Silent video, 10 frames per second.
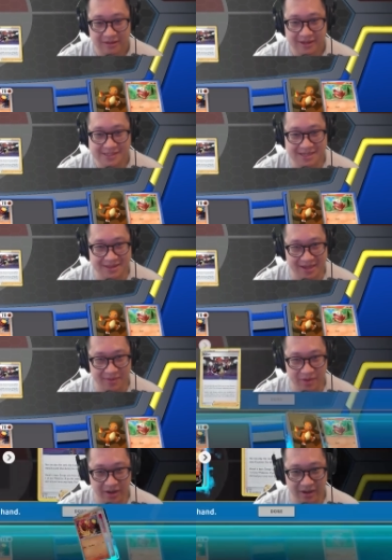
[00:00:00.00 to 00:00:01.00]
He's gonna think
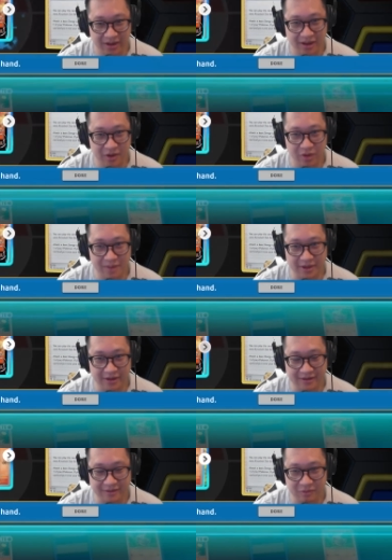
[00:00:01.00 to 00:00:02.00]
I'm uh,
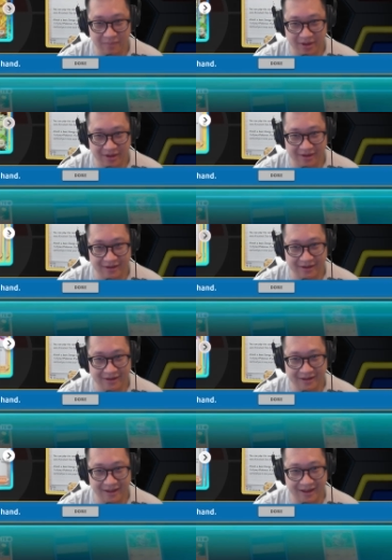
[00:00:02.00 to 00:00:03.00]
grabbing,
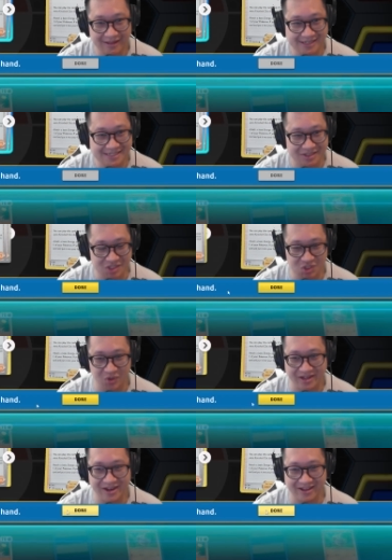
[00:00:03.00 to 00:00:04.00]
grabbing. Yeah, let's take the
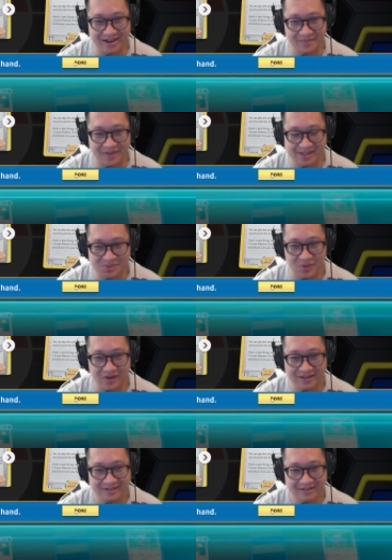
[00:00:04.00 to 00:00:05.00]
shortcut here at this point.